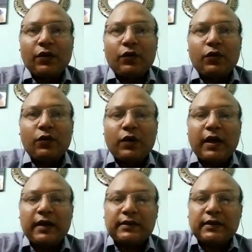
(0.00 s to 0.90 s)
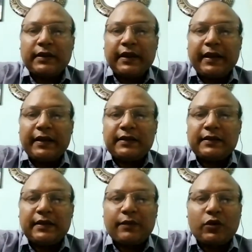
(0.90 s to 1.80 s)
who has realized
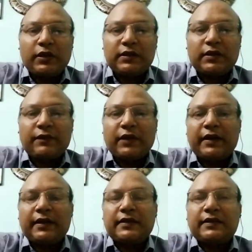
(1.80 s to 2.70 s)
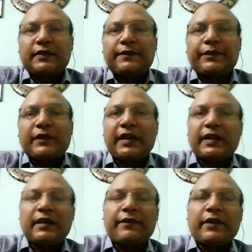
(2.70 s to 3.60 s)
the importance of dielectrics in
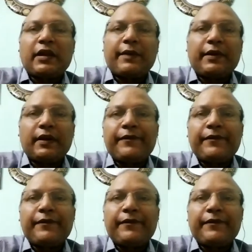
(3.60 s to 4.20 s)
electrical phenomena.